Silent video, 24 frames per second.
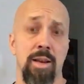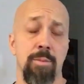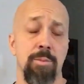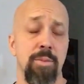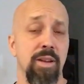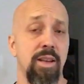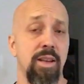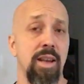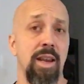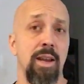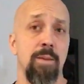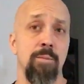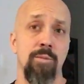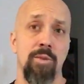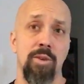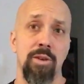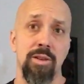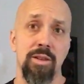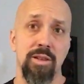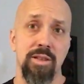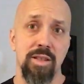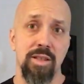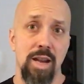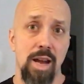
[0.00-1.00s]
It became one
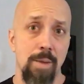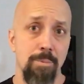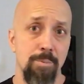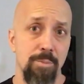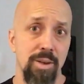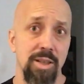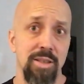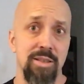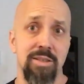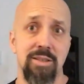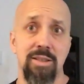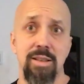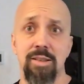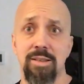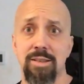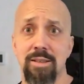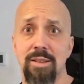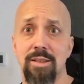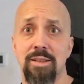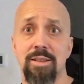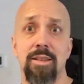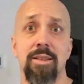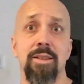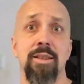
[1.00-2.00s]
of the top
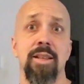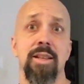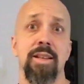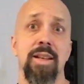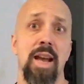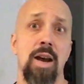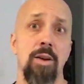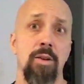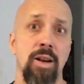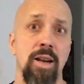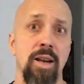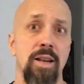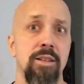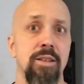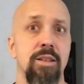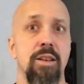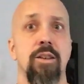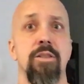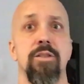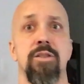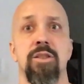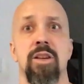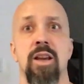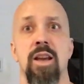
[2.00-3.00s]
assistants, and then now a head
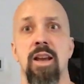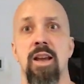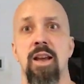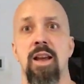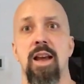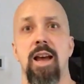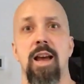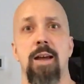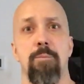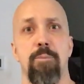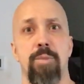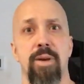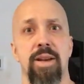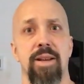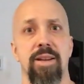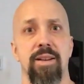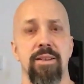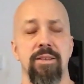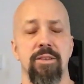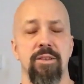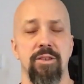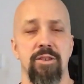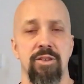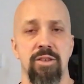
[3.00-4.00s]
coach at Pitt,
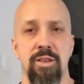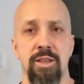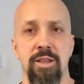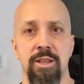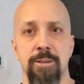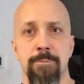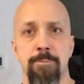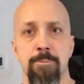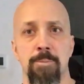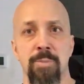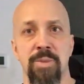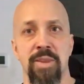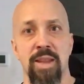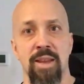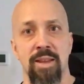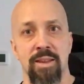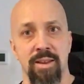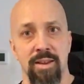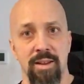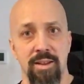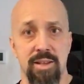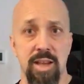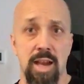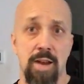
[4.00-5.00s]
and you see
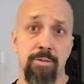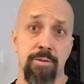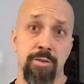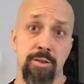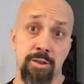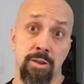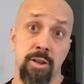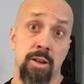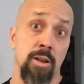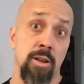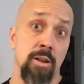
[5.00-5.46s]
he's having